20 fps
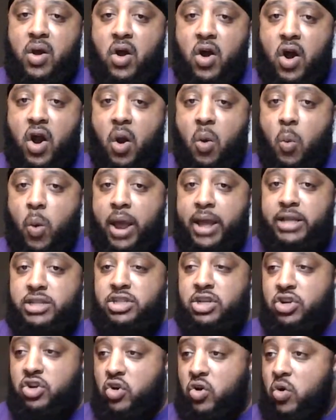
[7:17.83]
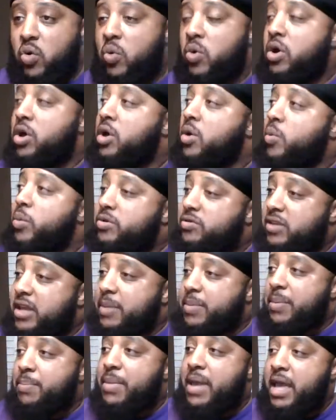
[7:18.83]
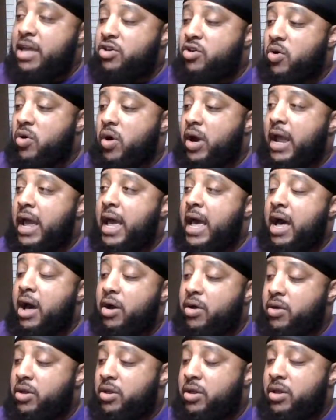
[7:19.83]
All right, she know what type of man you are and